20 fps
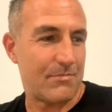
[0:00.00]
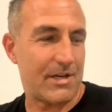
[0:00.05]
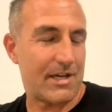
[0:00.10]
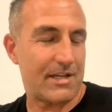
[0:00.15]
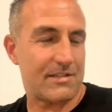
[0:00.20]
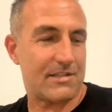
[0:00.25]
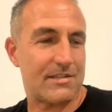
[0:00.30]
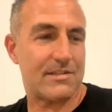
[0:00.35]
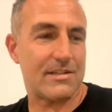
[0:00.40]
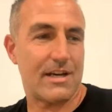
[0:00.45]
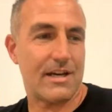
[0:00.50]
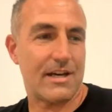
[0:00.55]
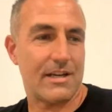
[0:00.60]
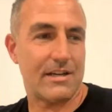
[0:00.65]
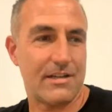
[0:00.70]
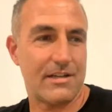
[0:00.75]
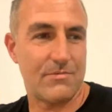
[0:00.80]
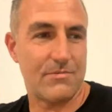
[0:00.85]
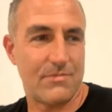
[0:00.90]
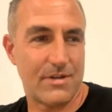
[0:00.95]
Matt
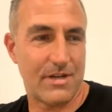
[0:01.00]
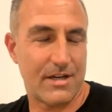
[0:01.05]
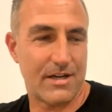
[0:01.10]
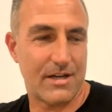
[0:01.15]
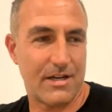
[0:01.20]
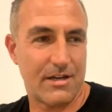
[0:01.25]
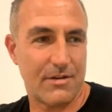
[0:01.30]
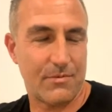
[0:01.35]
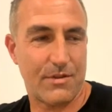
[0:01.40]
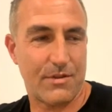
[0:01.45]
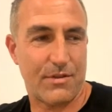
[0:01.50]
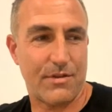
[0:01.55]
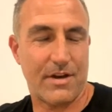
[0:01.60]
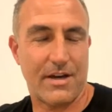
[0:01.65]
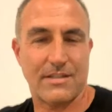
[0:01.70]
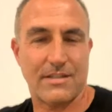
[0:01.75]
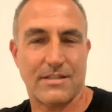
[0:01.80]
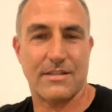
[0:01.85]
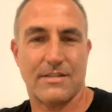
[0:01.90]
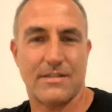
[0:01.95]
started with
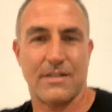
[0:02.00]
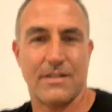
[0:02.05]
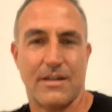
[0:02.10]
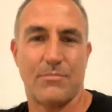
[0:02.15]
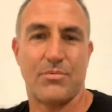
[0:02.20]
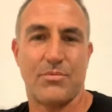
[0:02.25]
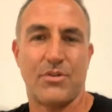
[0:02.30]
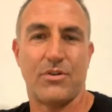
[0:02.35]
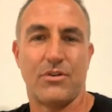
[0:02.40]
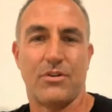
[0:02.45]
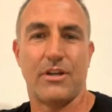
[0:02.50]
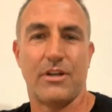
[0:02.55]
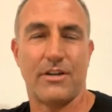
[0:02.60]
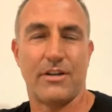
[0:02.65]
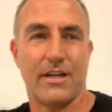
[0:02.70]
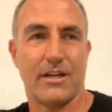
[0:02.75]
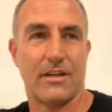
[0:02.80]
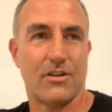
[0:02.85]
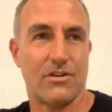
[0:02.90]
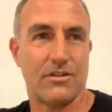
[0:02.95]
us purely
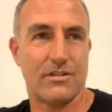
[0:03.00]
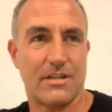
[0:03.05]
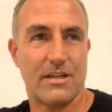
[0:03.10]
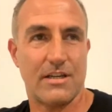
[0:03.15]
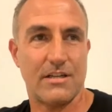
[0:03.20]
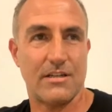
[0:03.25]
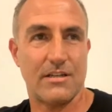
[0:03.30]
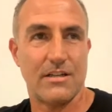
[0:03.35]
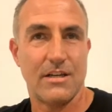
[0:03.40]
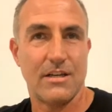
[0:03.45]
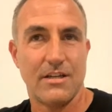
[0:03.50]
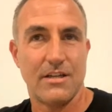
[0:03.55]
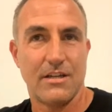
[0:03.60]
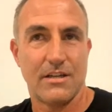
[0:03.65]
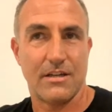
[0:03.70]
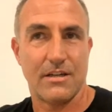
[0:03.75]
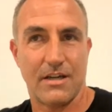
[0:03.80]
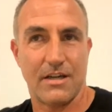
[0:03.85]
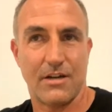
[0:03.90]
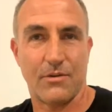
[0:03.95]
on our content
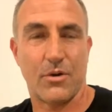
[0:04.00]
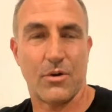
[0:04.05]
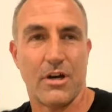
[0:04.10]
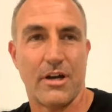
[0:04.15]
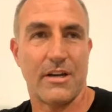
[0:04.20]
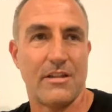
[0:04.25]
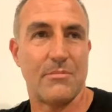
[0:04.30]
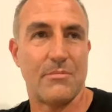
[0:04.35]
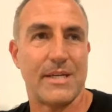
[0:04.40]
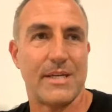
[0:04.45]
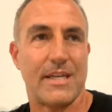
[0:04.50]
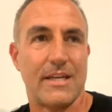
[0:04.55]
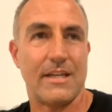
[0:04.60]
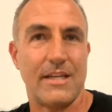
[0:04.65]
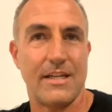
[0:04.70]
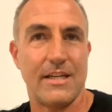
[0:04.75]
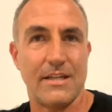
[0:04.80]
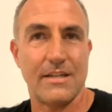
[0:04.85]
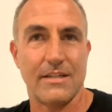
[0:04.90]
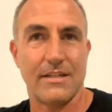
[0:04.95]
right in the
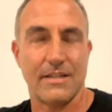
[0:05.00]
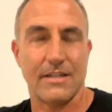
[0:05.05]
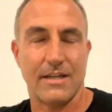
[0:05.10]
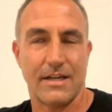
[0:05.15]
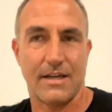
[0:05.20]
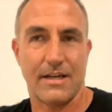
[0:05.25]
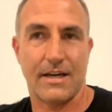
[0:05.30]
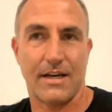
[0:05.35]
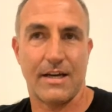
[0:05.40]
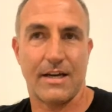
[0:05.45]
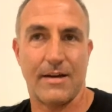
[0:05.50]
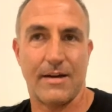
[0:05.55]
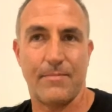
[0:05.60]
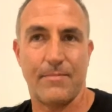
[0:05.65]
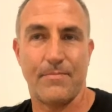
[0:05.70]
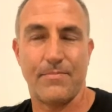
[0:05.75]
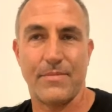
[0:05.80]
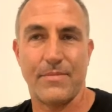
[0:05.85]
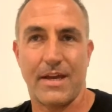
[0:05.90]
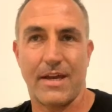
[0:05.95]
beginning,
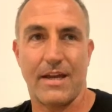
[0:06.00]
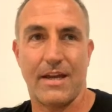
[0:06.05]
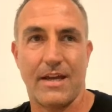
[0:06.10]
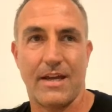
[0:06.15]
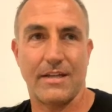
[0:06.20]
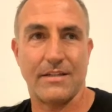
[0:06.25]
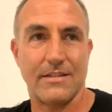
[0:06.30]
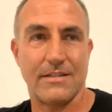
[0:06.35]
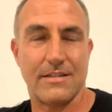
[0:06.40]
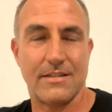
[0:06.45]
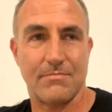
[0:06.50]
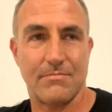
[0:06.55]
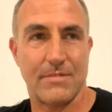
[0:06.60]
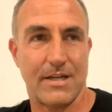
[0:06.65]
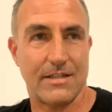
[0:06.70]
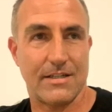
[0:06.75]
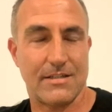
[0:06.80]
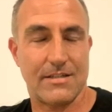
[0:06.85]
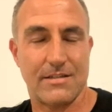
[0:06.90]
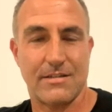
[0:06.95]
and
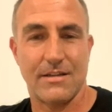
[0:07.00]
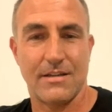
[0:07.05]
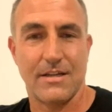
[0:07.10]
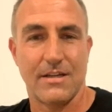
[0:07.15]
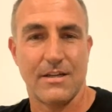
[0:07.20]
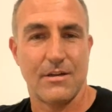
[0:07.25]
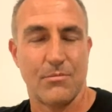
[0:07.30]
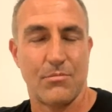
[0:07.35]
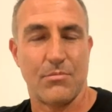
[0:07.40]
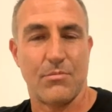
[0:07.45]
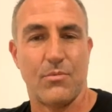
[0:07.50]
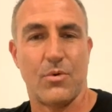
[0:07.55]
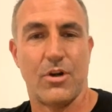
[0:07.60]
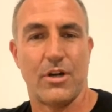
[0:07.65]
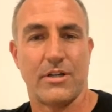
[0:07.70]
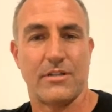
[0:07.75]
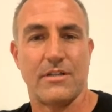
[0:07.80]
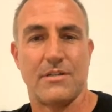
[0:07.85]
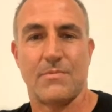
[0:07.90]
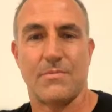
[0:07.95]
Matt's
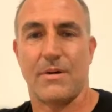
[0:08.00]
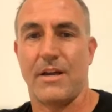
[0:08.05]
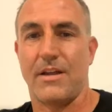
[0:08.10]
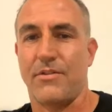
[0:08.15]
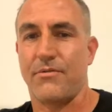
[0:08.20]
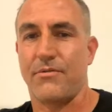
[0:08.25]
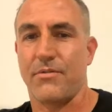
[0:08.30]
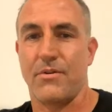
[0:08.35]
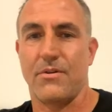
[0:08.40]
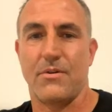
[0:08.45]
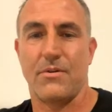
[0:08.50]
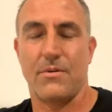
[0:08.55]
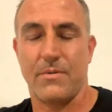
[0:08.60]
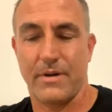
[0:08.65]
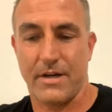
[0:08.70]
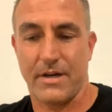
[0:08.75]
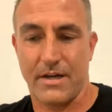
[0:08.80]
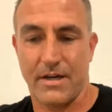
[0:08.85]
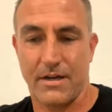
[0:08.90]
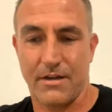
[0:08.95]
worked his way through
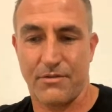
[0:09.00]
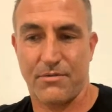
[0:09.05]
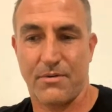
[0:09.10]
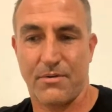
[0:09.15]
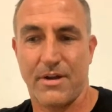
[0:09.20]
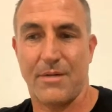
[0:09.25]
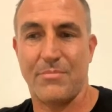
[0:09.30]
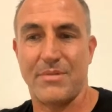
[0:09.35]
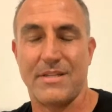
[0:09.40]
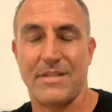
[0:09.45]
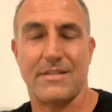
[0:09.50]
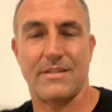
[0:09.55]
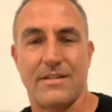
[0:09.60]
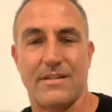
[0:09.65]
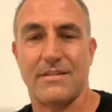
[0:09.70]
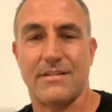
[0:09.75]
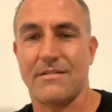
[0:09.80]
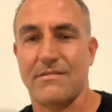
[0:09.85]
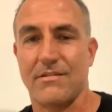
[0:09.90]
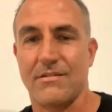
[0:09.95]
our
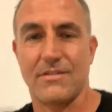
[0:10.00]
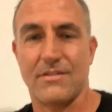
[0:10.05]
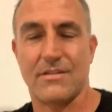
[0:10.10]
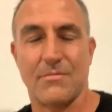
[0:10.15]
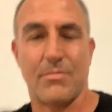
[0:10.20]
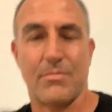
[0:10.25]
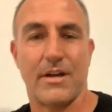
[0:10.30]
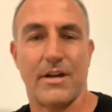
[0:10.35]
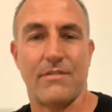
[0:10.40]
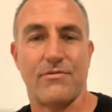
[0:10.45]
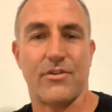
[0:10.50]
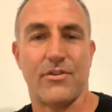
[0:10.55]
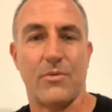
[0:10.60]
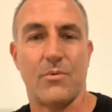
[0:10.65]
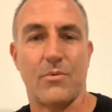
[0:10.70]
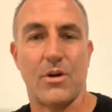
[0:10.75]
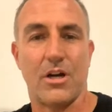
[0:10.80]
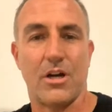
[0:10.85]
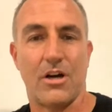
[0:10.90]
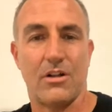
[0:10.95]
business, knows the brand
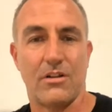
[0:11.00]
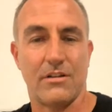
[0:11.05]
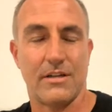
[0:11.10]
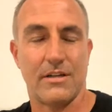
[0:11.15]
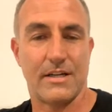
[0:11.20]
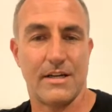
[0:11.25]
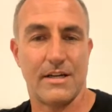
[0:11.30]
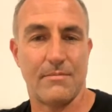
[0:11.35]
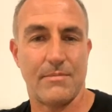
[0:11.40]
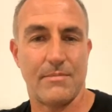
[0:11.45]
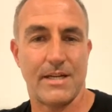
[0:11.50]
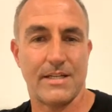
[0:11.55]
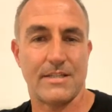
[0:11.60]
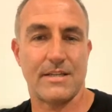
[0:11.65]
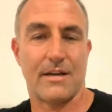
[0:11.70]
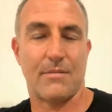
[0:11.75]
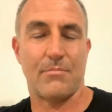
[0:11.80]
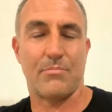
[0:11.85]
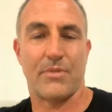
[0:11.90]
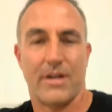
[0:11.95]
very well.
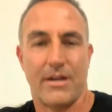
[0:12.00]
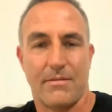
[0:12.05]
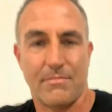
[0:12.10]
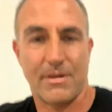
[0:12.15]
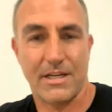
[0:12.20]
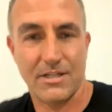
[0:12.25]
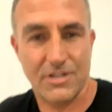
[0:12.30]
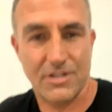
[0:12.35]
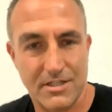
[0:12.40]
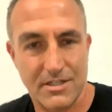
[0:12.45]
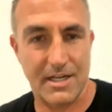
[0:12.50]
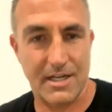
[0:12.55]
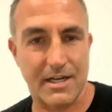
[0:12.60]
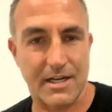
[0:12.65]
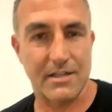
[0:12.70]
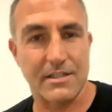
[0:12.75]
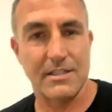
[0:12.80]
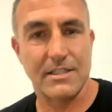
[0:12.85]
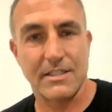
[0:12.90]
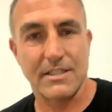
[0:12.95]
Matt's our brand manager
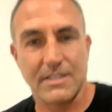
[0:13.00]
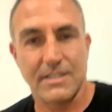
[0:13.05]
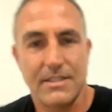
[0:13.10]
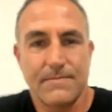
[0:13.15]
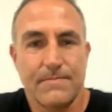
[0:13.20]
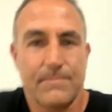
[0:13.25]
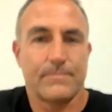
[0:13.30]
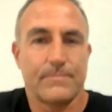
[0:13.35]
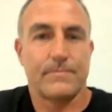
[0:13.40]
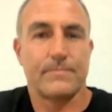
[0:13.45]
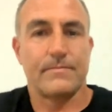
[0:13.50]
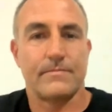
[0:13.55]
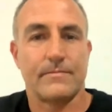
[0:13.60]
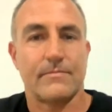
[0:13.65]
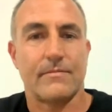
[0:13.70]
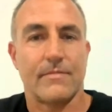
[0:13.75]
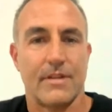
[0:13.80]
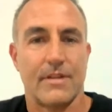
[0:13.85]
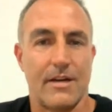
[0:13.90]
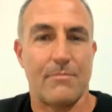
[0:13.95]
now.
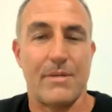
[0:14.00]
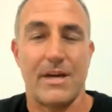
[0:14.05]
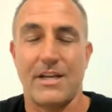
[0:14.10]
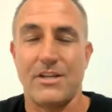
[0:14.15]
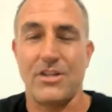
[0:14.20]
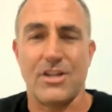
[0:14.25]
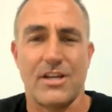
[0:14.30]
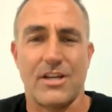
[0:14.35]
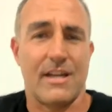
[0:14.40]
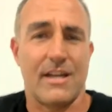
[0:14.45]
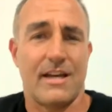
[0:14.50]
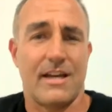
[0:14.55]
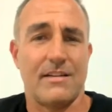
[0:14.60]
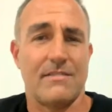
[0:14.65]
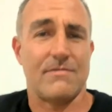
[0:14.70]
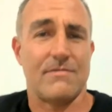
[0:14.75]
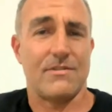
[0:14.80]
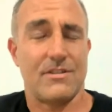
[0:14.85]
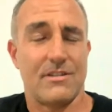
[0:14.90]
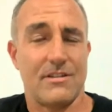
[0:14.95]
Matt, you can
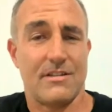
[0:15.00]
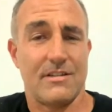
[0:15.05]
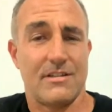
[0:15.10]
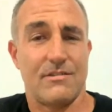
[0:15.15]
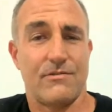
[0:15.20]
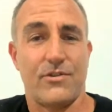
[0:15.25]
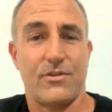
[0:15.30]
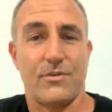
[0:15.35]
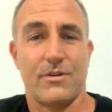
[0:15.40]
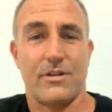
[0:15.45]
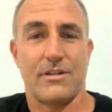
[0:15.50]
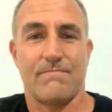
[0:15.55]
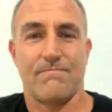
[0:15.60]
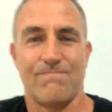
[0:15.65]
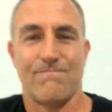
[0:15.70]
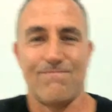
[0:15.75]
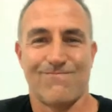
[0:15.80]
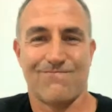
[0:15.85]
add to this if you want.